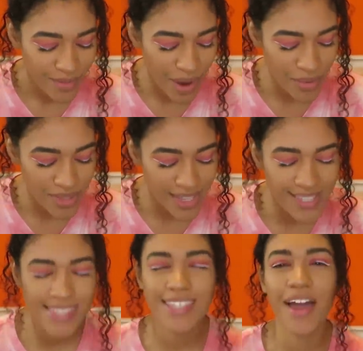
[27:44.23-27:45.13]
Why would,
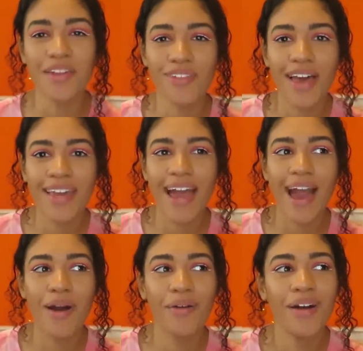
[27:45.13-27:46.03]
it's kind of like
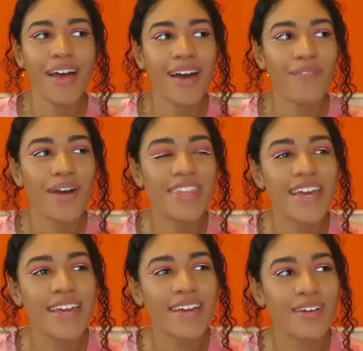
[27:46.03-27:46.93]
how when
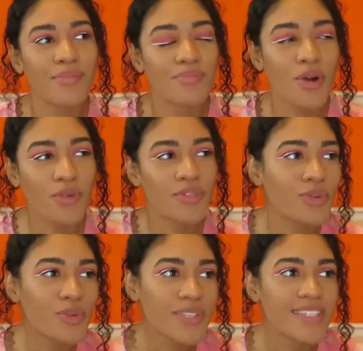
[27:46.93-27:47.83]
they broke the
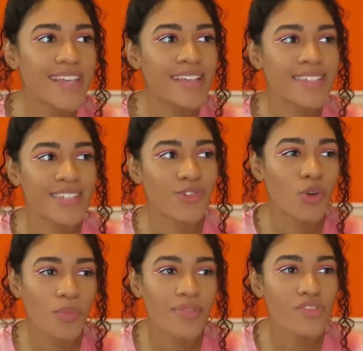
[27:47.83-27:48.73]
rules and danced as a
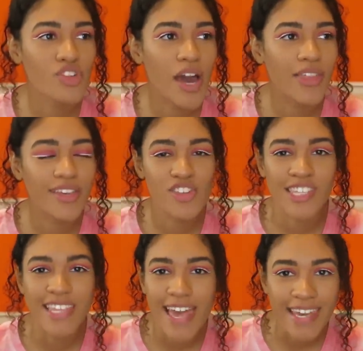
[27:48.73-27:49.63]
group with Rochelle, they
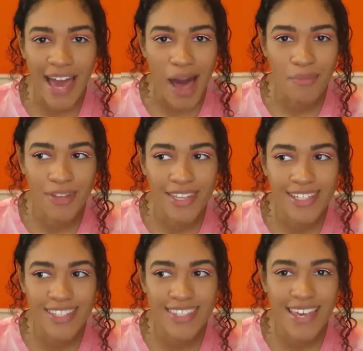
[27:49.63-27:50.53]
just let it happen.
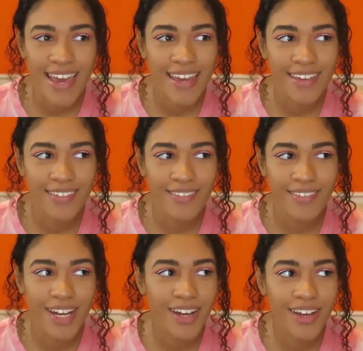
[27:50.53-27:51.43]
They didn't say,
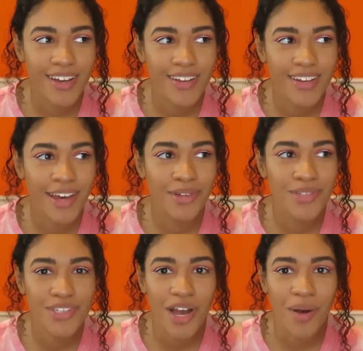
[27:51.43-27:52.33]
no,
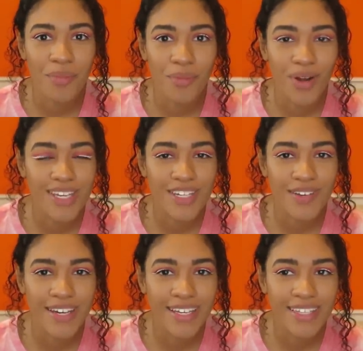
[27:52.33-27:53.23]
stop. What are you
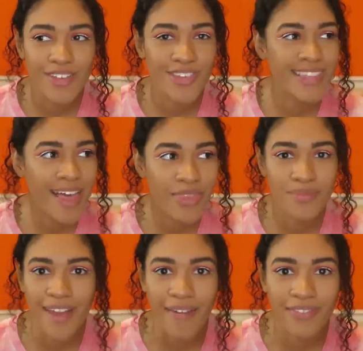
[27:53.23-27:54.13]
doing? They just let
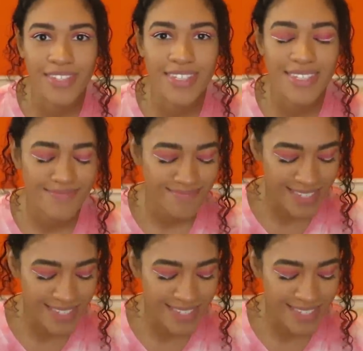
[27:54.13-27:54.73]
them dance.